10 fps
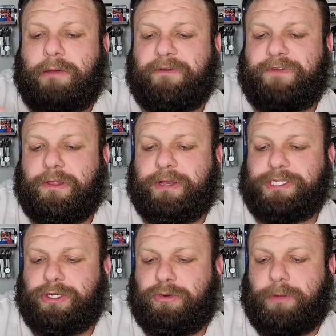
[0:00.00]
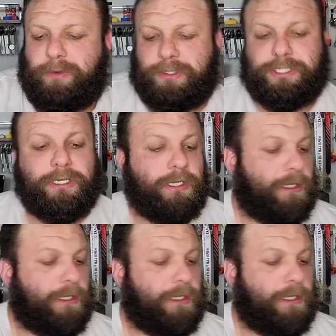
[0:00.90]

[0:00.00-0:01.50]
If you look at your grippers,